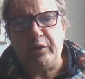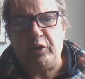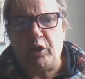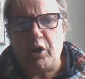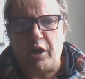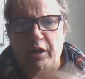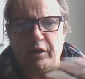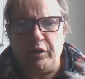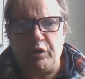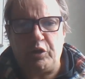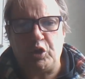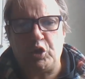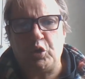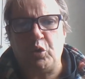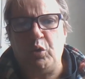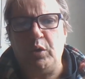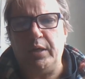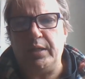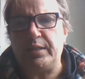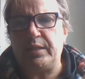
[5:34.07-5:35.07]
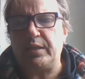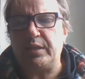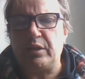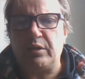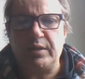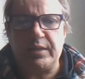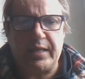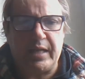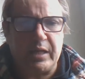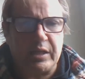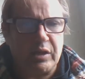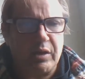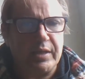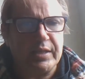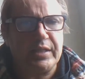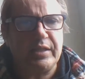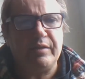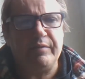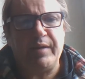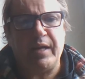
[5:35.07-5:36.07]
You're going to the toilets, there's no
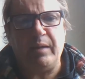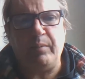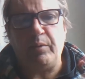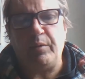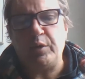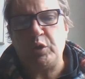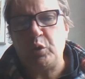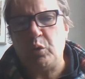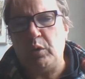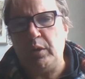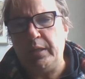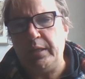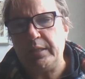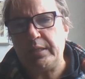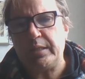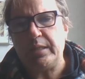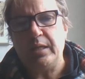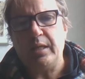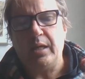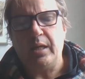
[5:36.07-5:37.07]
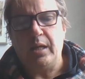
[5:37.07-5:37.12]
sanitizing available in the toilets.